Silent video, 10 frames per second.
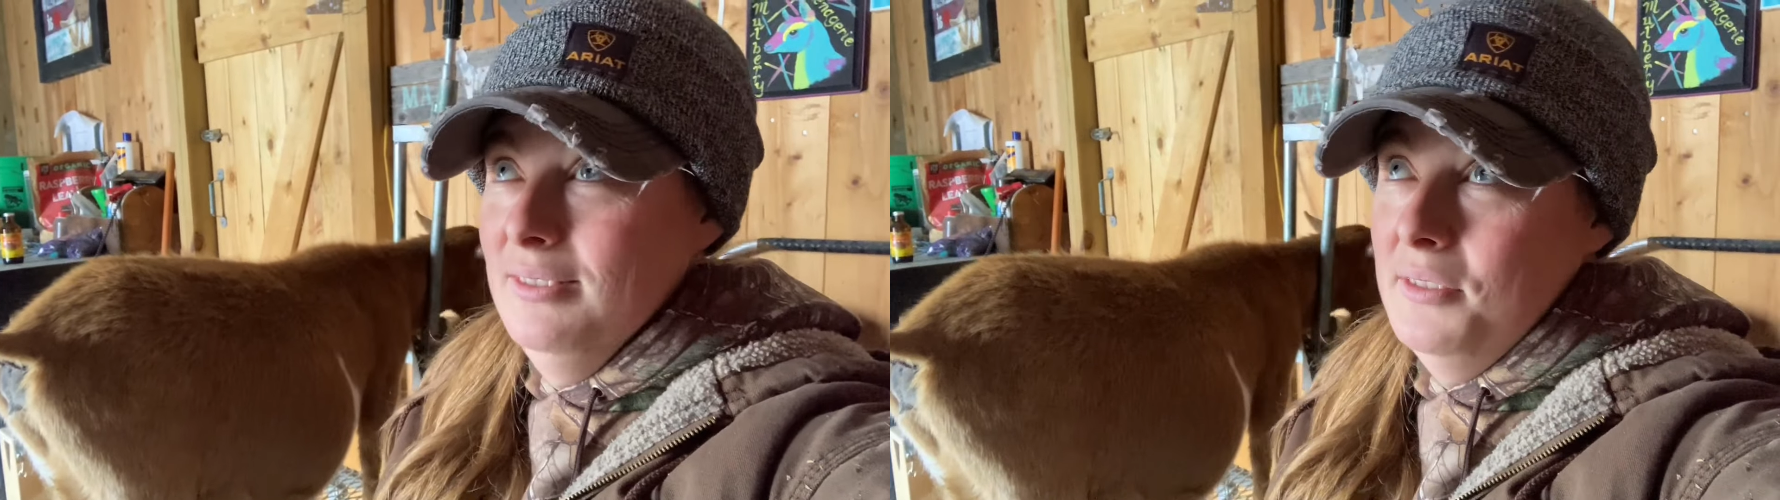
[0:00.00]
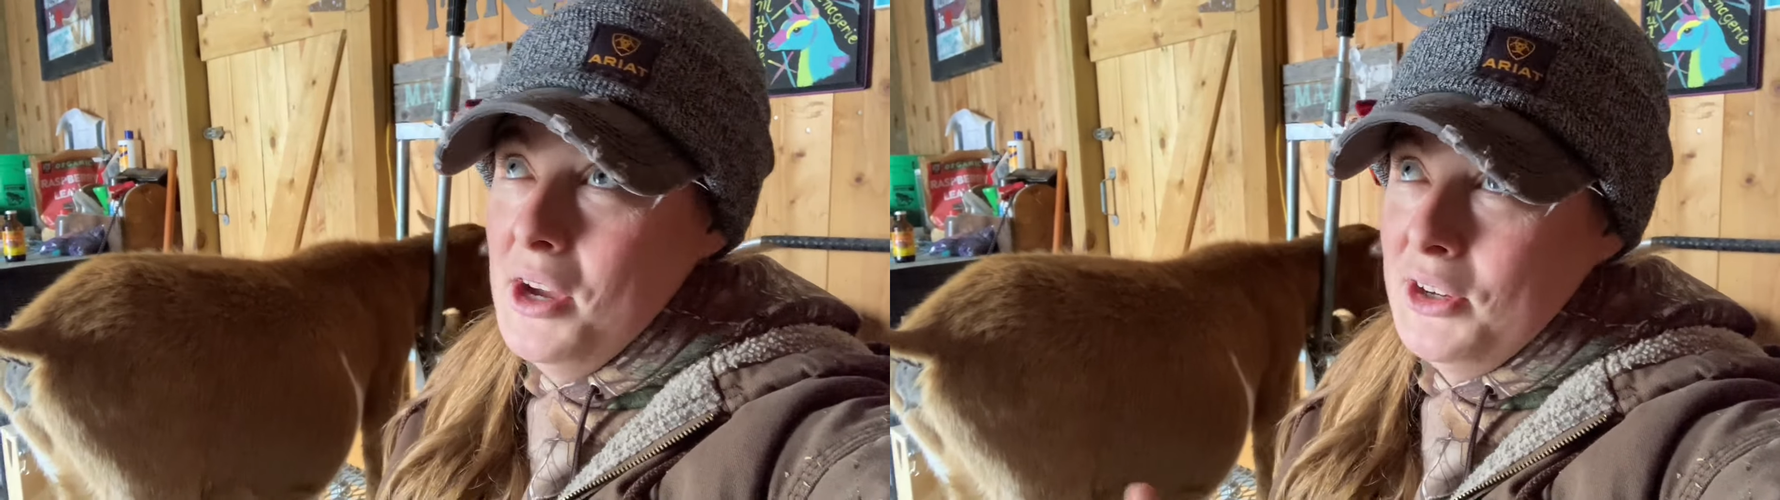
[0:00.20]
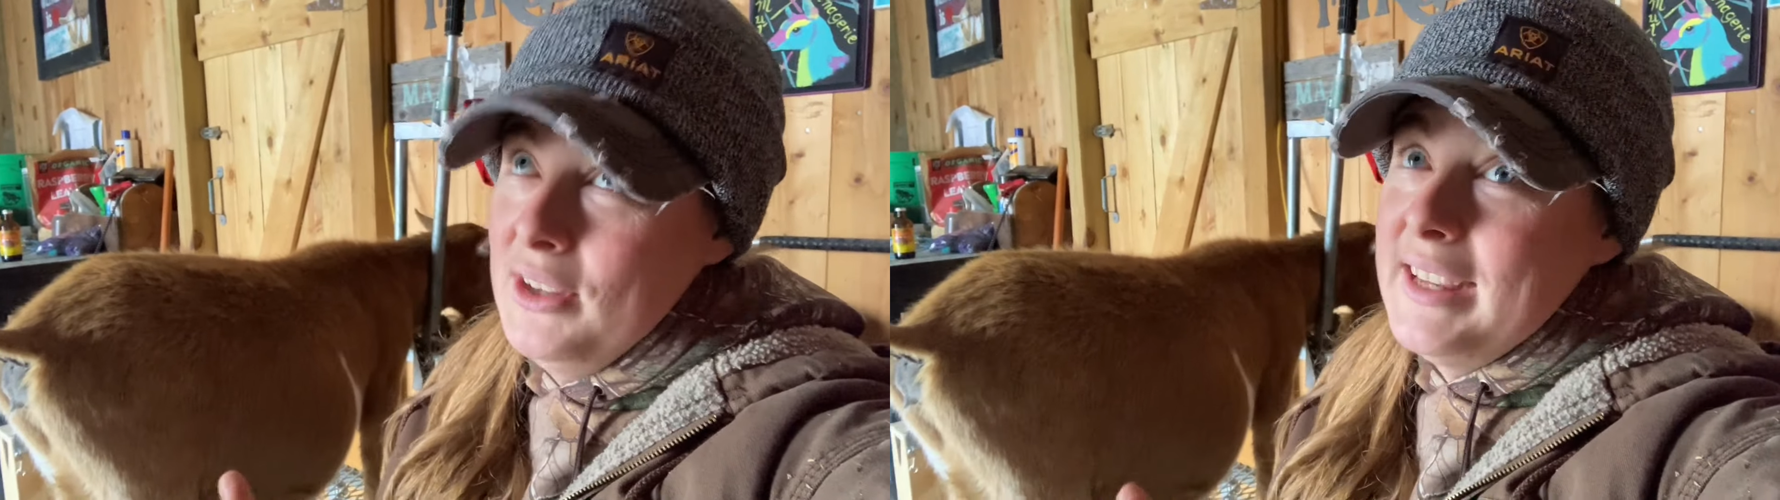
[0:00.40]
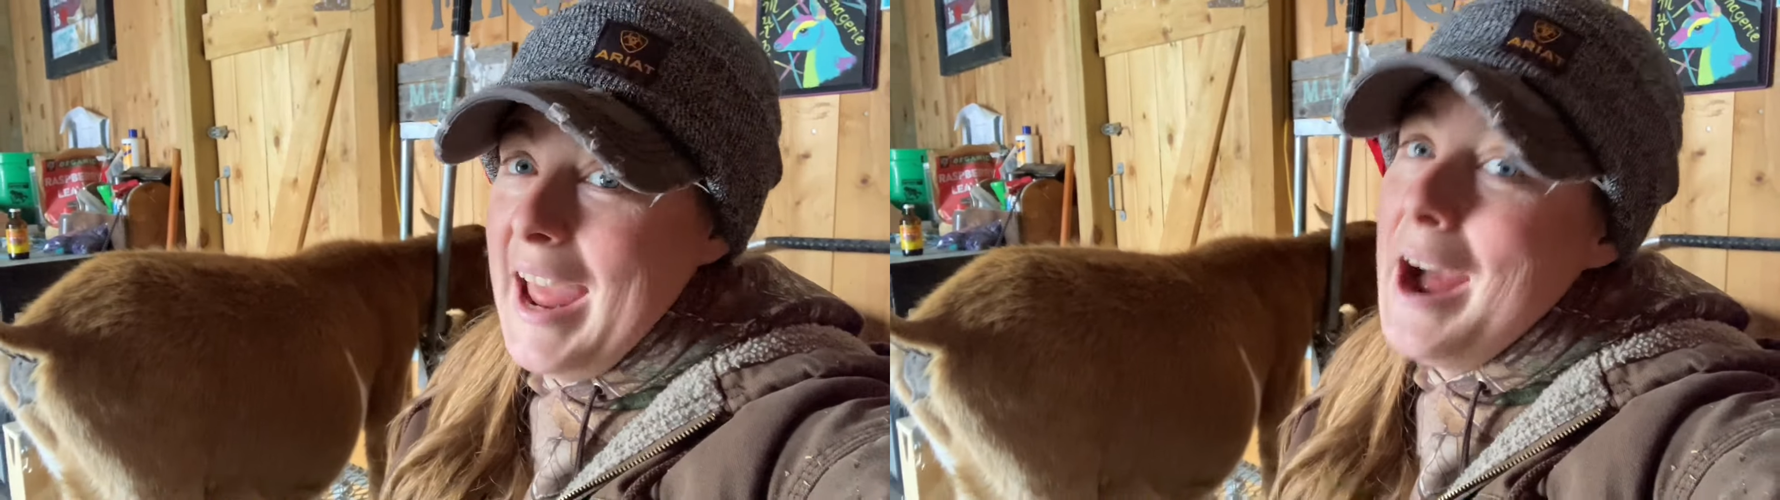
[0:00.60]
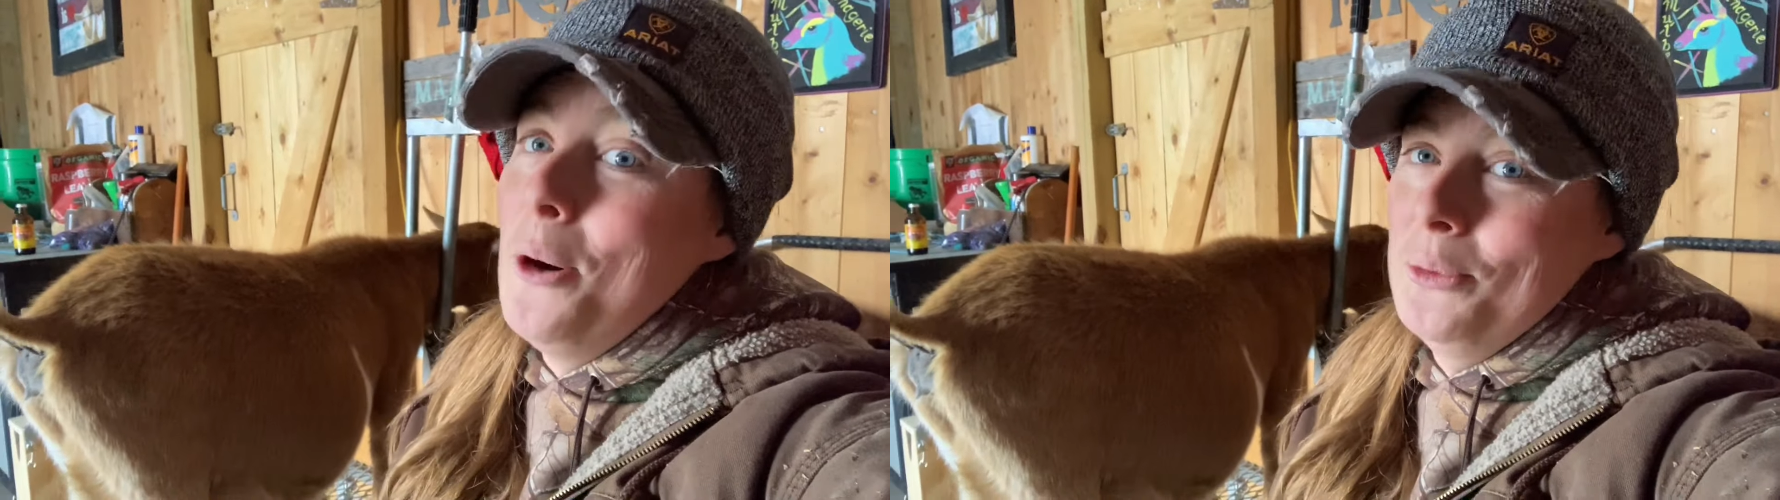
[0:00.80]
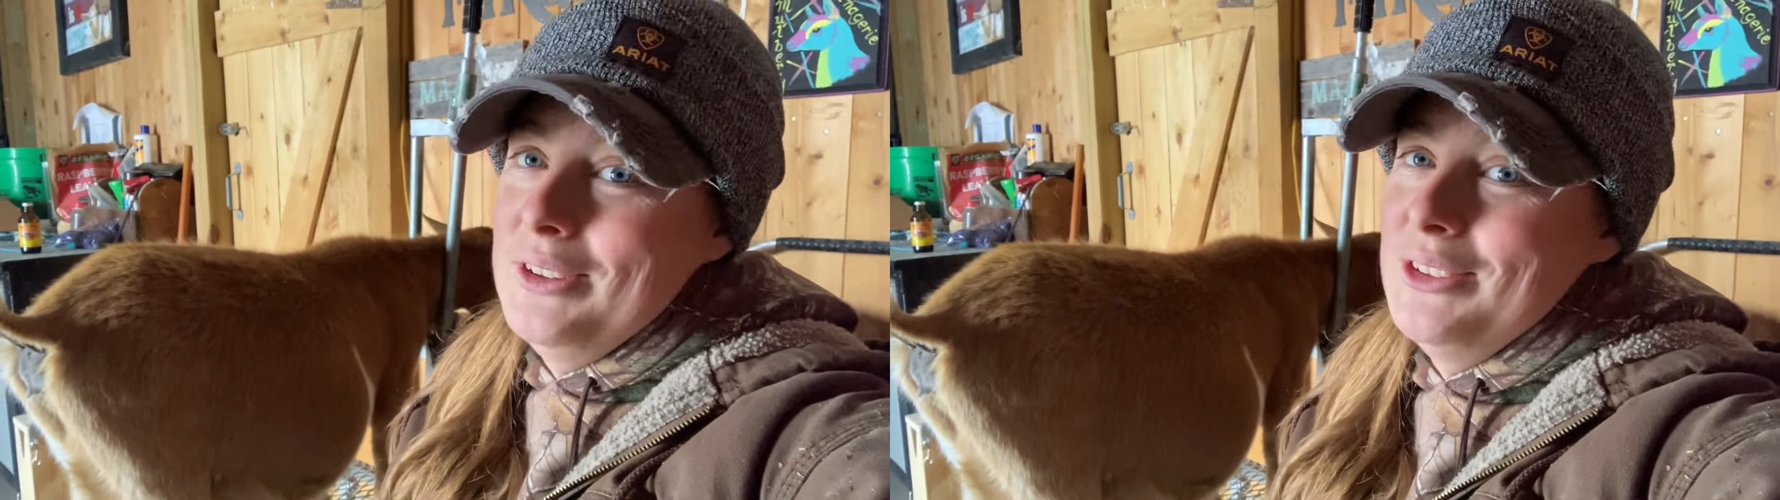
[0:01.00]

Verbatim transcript: a good count.